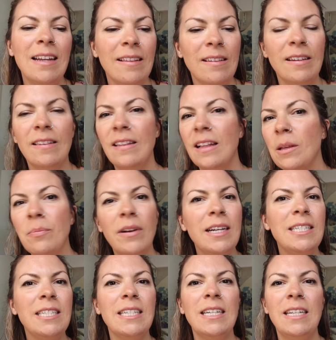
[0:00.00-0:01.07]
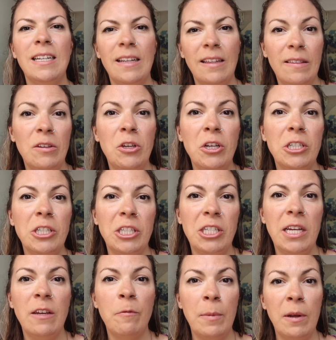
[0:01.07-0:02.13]
it's a celebration and it's a huge
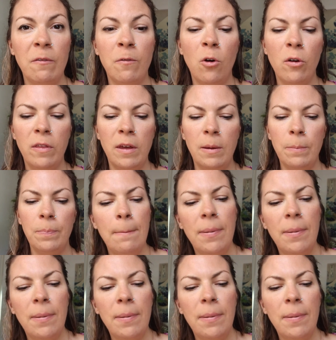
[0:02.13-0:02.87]
achievement for them.